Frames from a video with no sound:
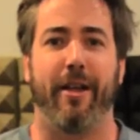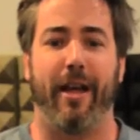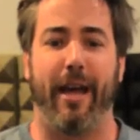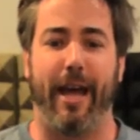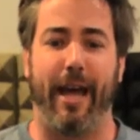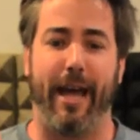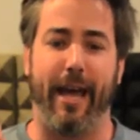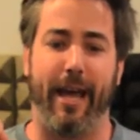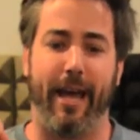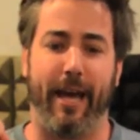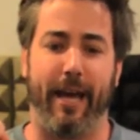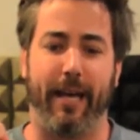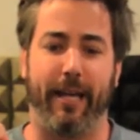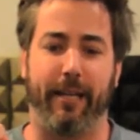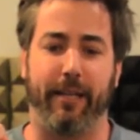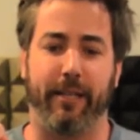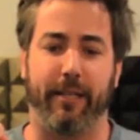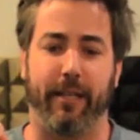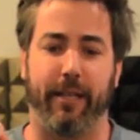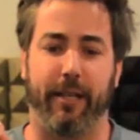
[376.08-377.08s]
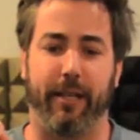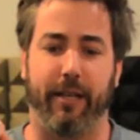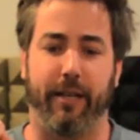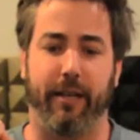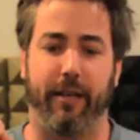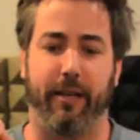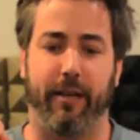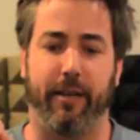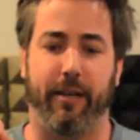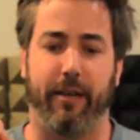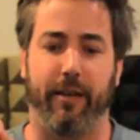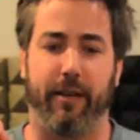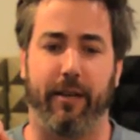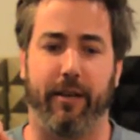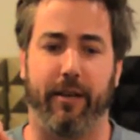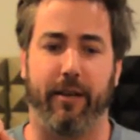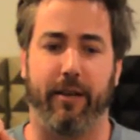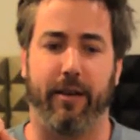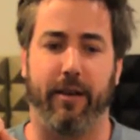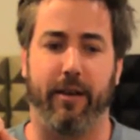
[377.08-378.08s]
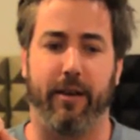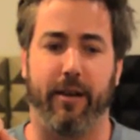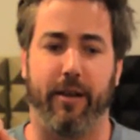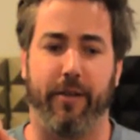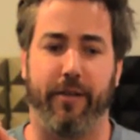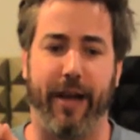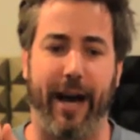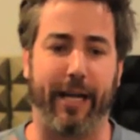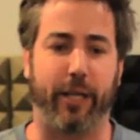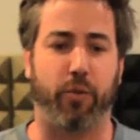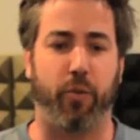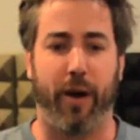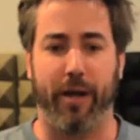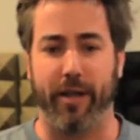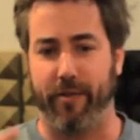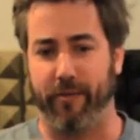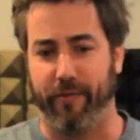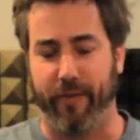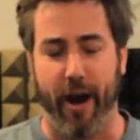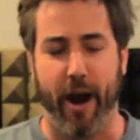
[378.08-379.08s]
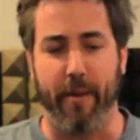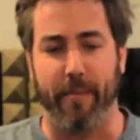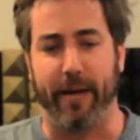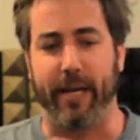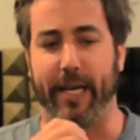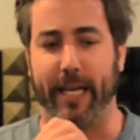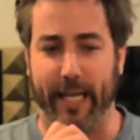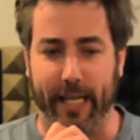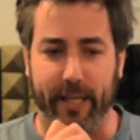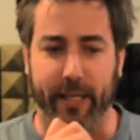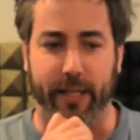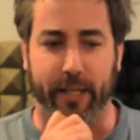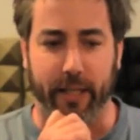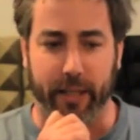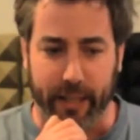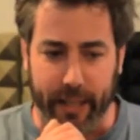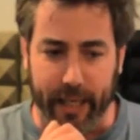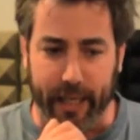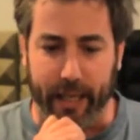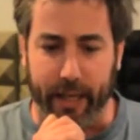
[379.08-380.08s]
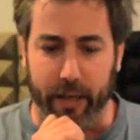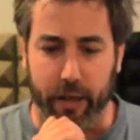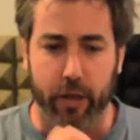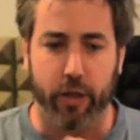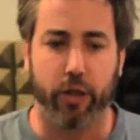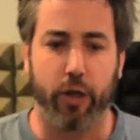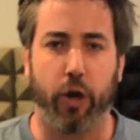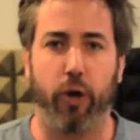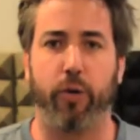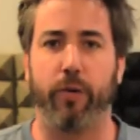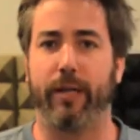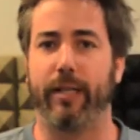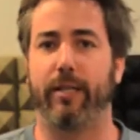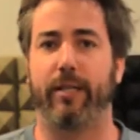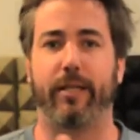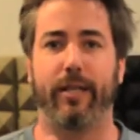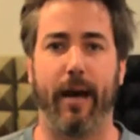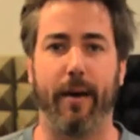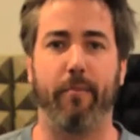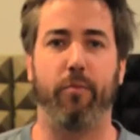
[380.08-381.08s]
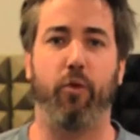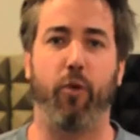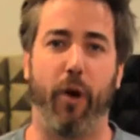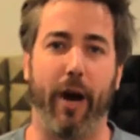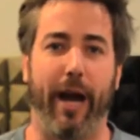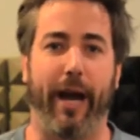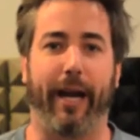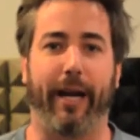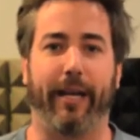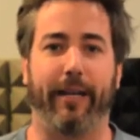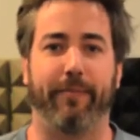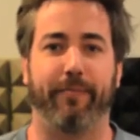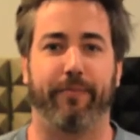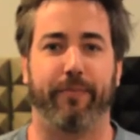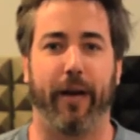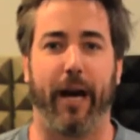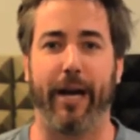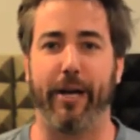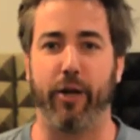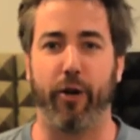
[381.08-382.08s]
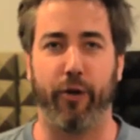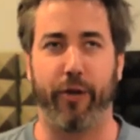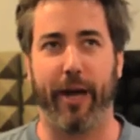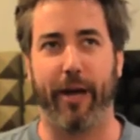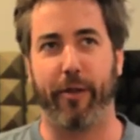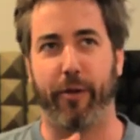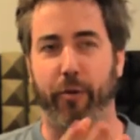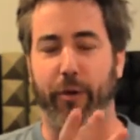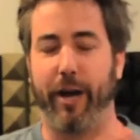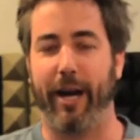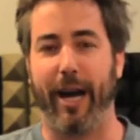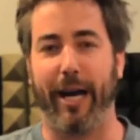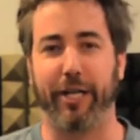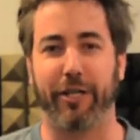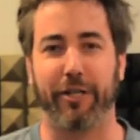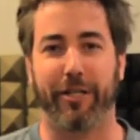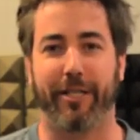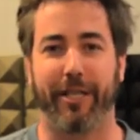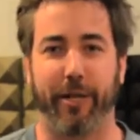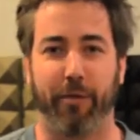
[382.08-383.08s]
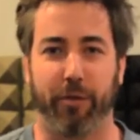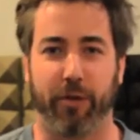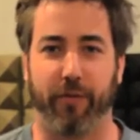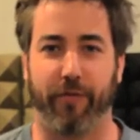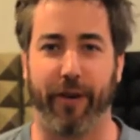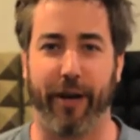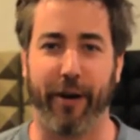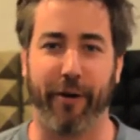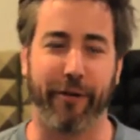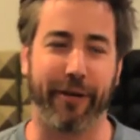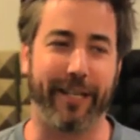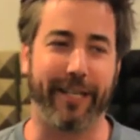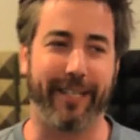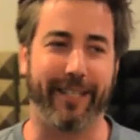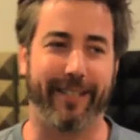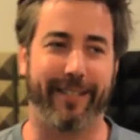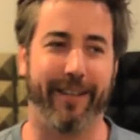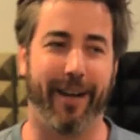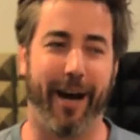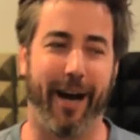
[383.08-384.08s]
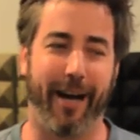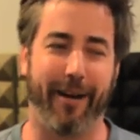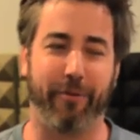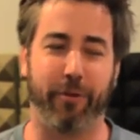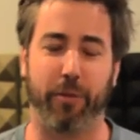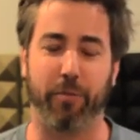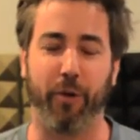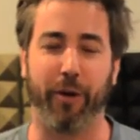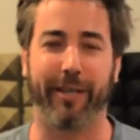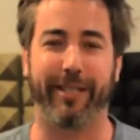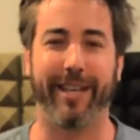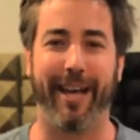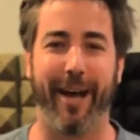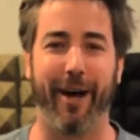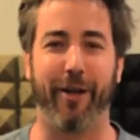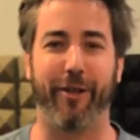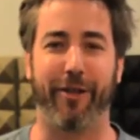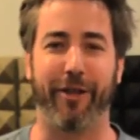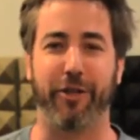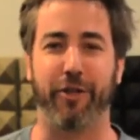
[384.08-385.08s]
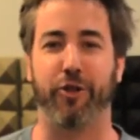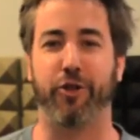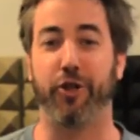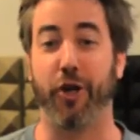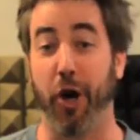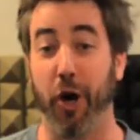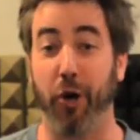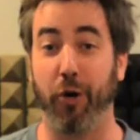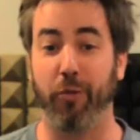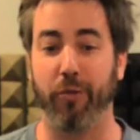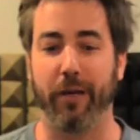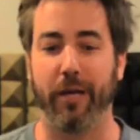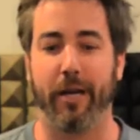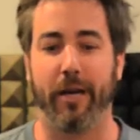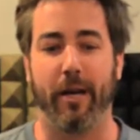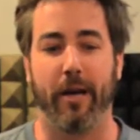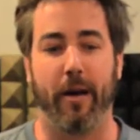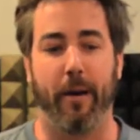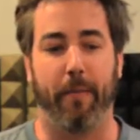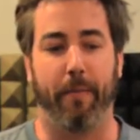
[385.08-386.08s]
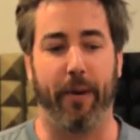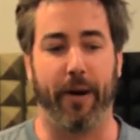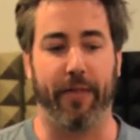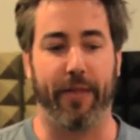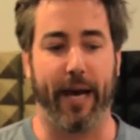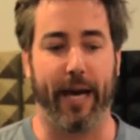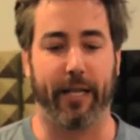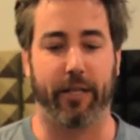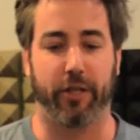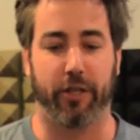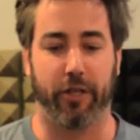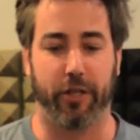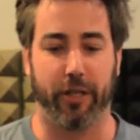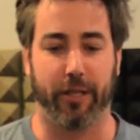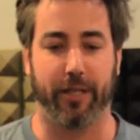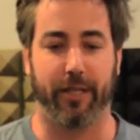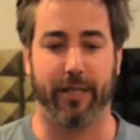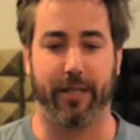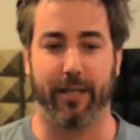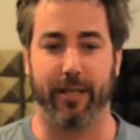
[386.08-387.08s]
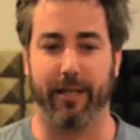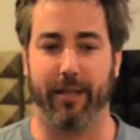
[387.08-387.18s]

And that's why the environment is the lead. So in some way, I know that the way I just did it was very, it was more tell than show, but that's just